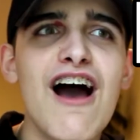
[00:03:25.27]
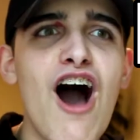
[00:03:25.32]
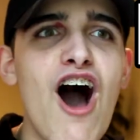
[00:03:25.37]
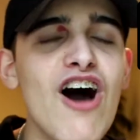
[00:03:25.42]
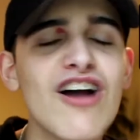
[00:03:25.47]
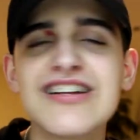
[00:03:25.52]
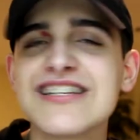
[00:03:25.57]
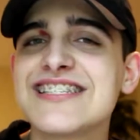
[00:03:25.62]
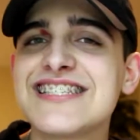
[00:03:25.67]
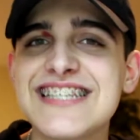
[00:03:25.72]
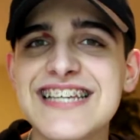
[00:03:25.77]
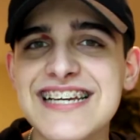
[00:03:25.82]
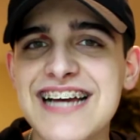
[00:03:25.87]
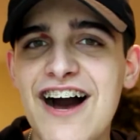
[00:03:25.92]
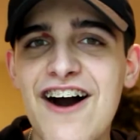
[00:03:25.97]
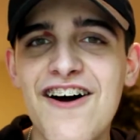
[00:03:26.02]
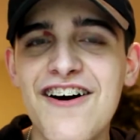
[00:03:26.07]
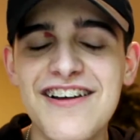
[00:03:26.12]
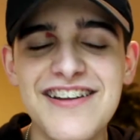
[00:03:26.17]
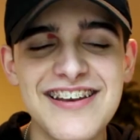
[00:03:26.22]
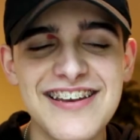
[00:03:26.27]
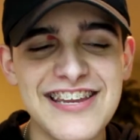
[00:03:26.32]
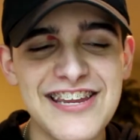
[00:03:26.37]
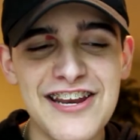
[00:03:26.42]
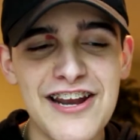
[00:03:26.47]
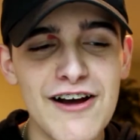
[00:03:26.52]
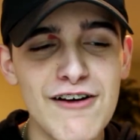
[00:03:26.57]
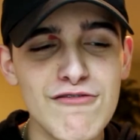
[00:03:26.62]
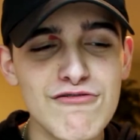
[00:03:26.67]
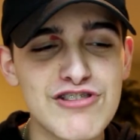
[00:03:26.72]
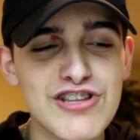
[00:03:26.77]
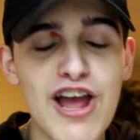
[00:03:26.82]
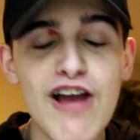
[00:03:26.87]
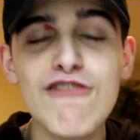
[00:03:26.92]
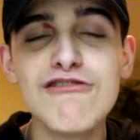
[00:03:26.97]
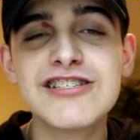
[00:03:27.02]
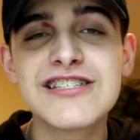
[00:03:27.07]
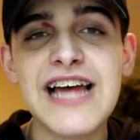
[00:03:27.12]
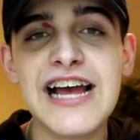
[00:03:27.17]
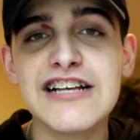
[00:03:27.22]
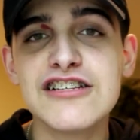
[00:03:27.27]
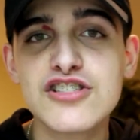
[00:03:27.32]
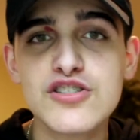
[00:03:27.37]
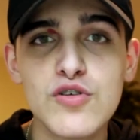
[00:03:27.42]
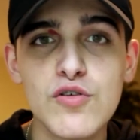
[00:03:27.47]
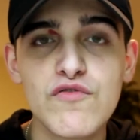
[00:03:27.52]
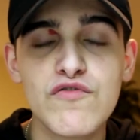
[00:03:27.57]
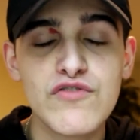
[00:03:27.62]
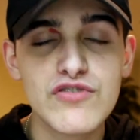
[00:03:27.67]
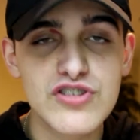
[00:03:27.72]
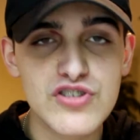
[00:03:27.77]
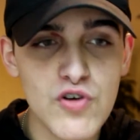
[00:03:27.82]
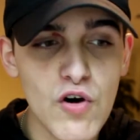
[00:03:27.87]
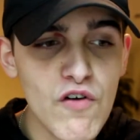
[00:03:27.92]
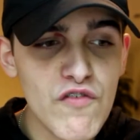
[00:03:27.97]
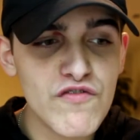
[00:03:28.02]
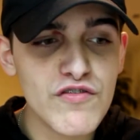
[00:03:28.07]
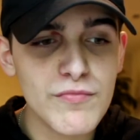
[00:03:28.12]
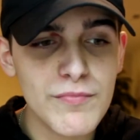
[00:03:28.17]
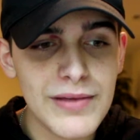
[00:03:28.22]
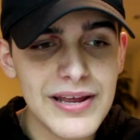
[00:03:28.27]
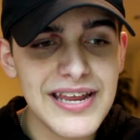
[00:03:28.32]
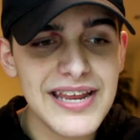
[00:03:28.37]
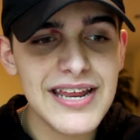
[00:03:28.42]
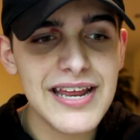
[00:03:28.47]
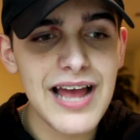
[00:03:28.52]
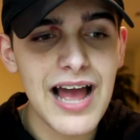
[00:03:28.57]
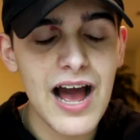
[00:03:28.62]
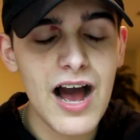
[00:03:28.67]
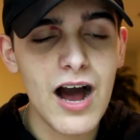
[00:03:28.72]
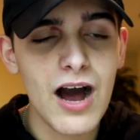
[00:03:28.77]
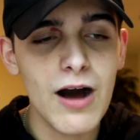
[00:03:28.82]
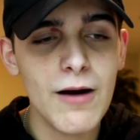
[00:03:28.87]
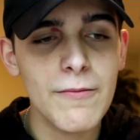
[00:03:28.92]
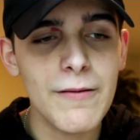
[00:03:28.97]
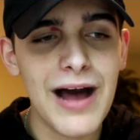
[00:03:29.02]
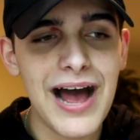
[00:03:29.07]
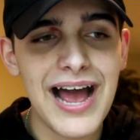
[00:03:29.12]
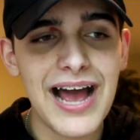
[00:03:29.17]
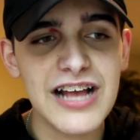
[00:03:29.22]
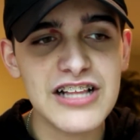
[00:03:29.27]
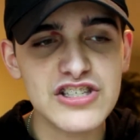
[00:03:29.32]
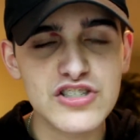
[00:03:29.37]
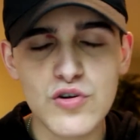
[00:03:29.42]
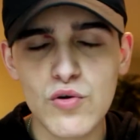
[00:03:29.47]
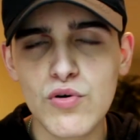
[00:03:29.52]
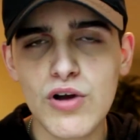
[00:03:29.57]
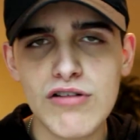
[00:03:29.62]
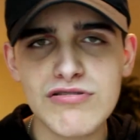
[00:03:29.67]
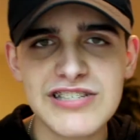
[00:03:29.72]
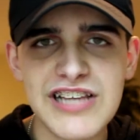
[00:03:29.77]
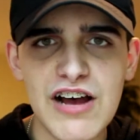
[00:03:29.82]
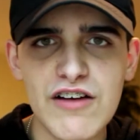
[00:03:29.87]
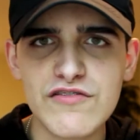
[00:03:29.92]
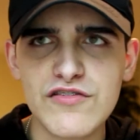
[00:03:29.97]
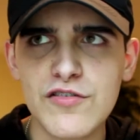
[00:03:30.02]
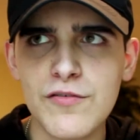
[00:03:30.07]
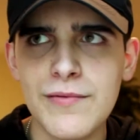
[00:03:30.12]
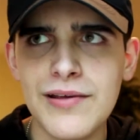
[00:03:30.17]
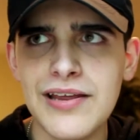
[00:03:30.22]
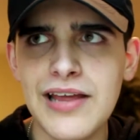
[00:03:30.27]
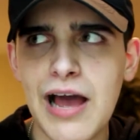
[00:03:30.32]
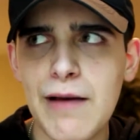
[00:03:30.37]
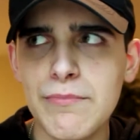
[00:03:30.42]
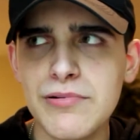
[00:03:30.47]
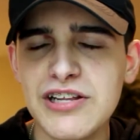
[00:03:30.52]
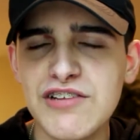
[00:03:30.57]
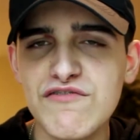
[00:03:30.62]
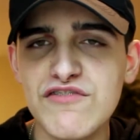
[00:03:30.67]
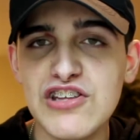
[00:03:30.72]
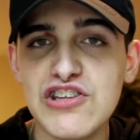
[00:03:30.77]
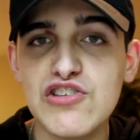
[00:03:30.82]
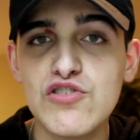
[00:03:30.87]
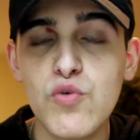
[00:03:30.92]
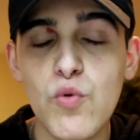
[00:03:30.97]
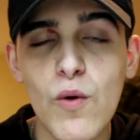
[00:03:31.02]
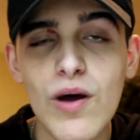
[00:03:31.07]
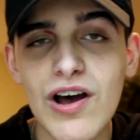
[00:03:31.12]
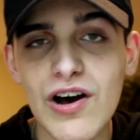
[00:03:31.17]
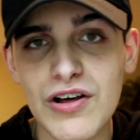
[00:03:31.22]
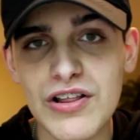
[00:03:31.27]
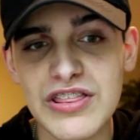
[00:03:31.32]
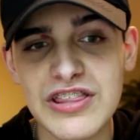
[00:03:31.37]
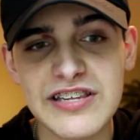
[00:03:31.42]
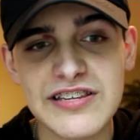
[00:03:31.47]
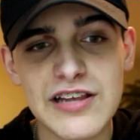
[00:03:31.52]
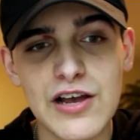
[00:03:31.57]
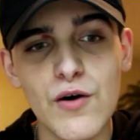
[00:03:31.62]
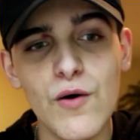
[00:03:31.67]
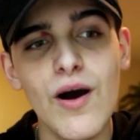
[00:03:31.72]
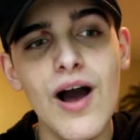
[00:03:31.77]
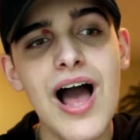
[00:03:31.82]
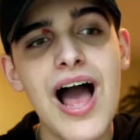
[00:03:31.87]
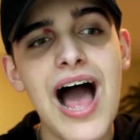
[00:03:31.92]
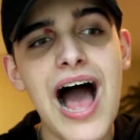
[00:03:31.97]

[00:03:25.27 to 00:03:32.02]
On you know, Tuesday, school for me, school goes out to me, I believe, the 12th. So